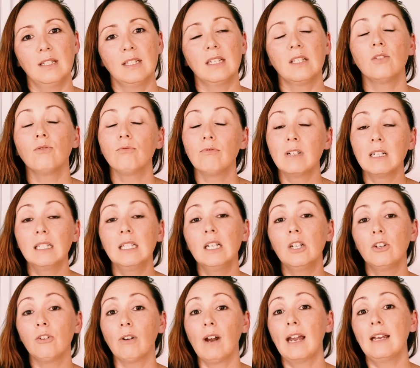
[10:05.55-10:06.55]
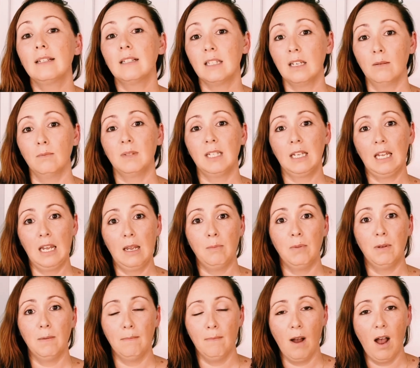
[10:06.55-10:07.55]
It's a really great tip to keep
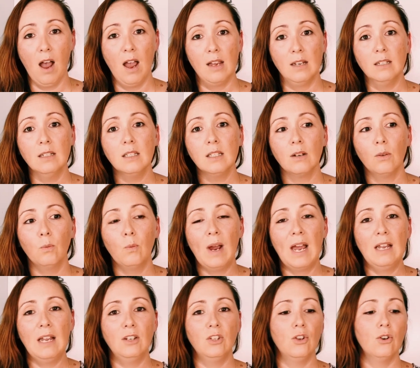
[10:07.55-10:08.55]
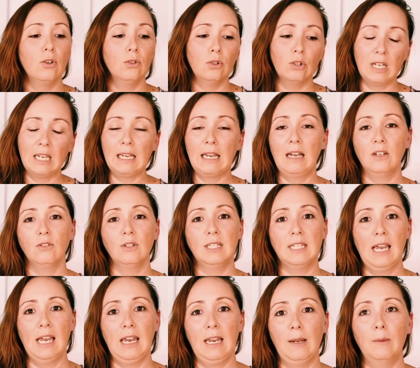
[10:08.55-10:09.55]
in mind when you're looking at your
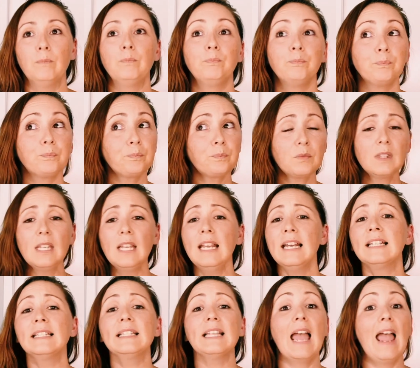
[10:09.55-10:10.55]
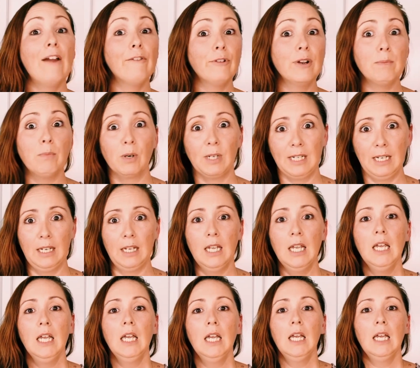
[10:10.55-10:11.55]
day. Is
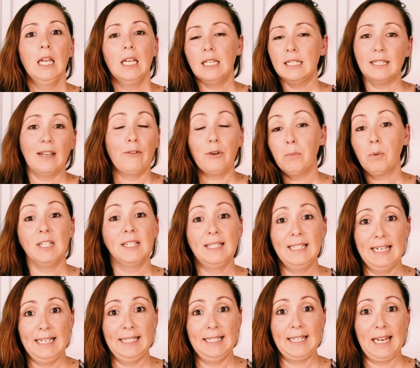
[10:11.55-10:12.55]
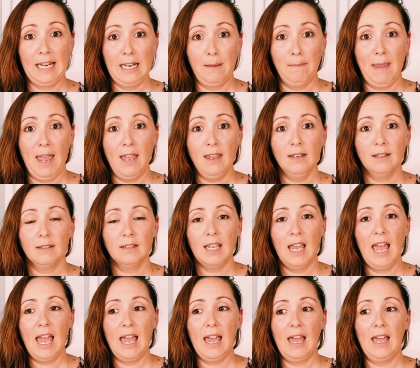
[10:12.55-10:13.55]
everybody's needs getting met?
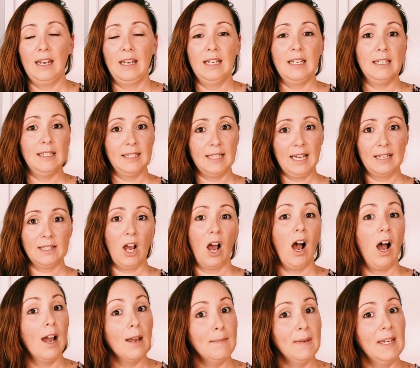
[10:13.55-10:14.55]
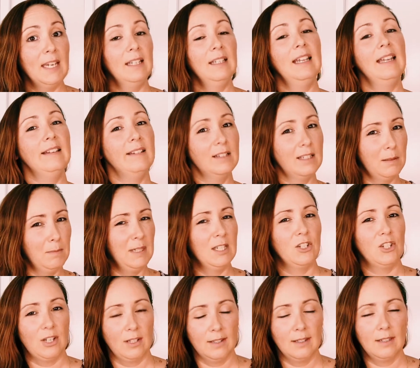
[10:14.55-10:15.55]
And is that timing needing to be
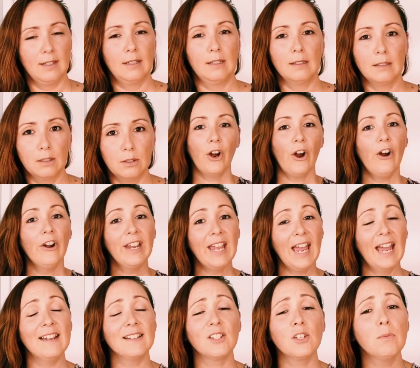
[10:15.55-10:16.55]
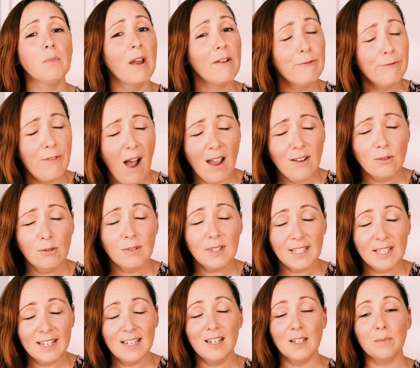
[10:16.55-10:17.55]
adjusted a little? Okay, so my final
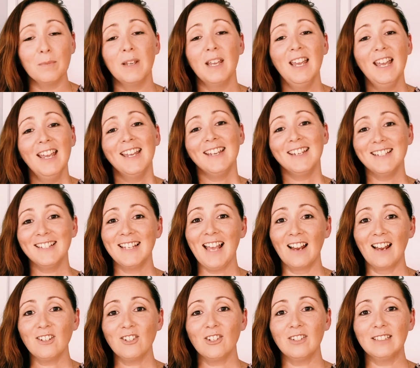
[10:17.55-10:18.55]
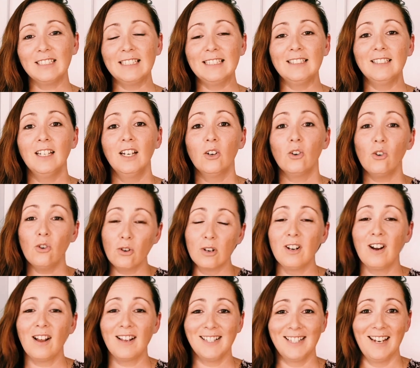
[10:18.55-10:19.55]
tip is actually
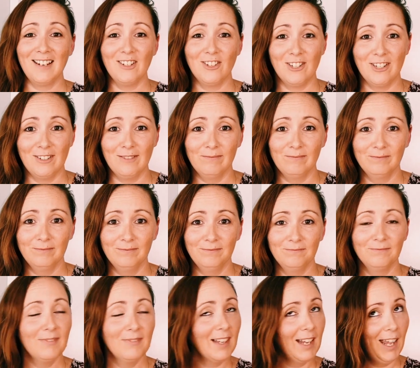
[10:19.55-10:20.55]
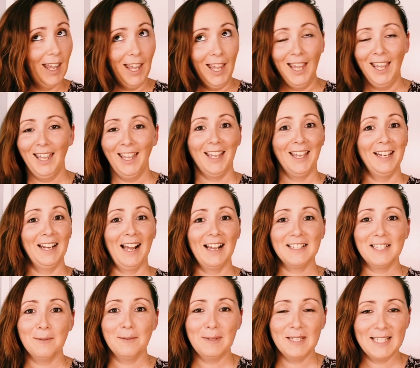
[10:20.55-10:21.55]
organization. It had
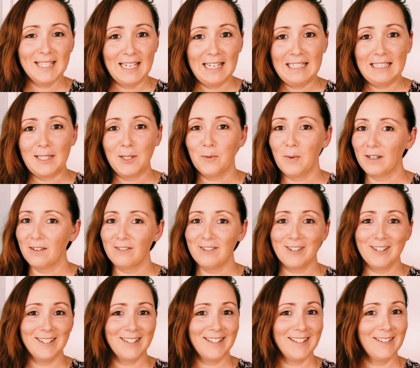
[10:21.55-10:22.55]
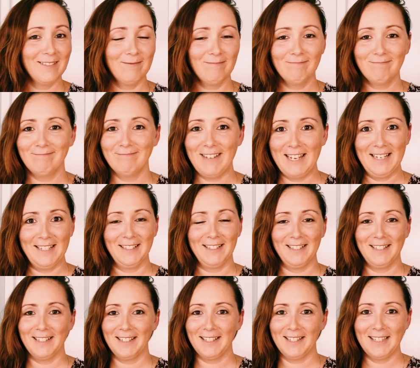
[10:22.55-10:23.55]
to be said. It's one of those things.
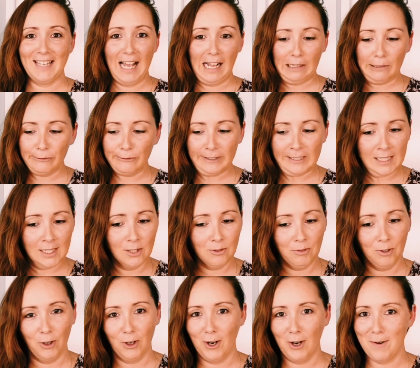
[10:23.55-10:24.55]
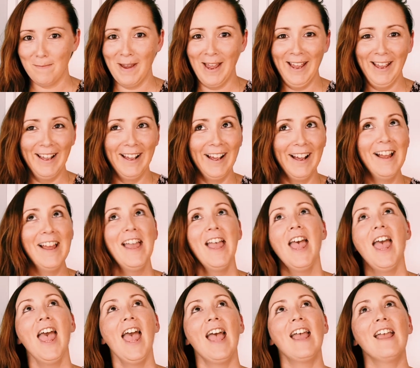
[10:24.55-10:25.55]
It's the elephant in the room.
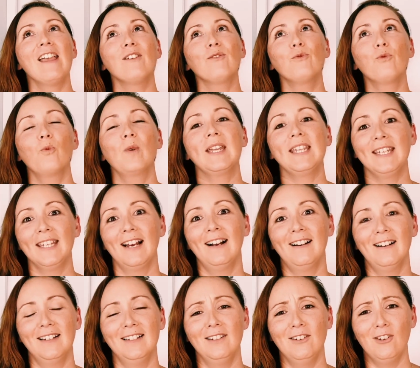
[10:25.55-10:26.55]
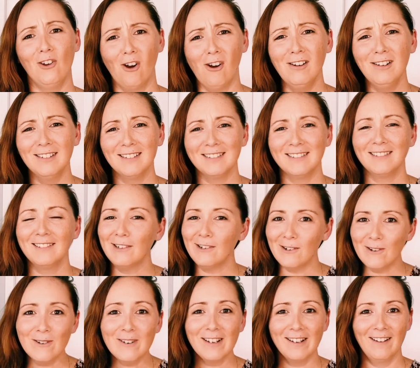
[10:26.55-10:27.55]
If we are not
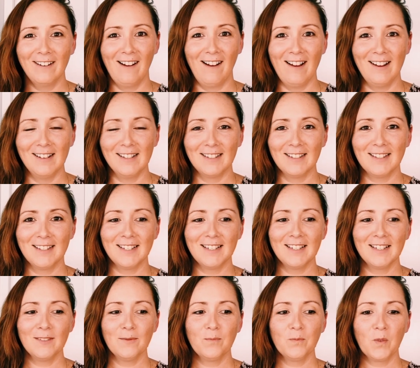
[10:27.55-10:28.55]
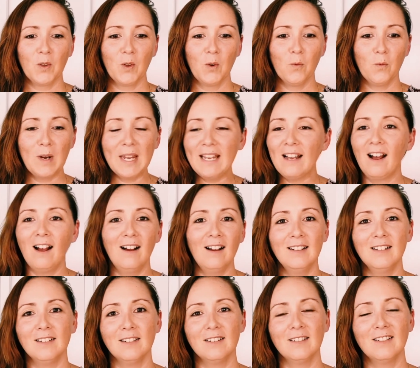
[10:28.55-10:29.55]
organized, we
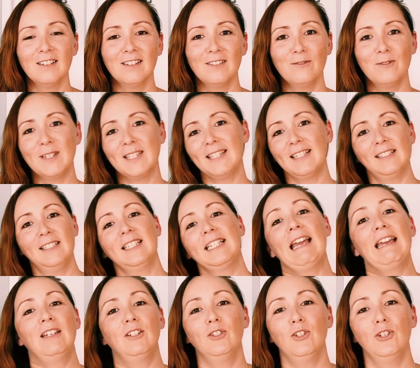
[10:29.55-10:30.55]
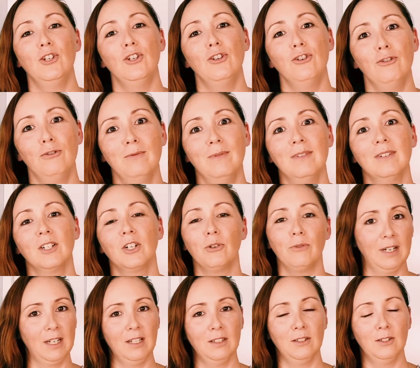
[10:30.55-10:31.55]
can't facilitate new
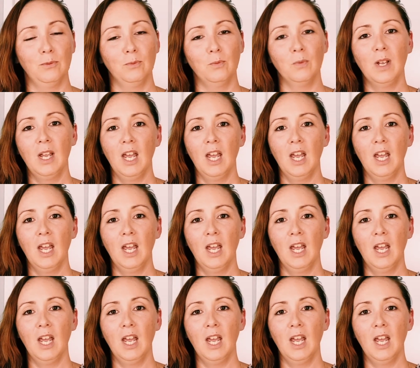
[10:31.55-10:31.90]
curriculum.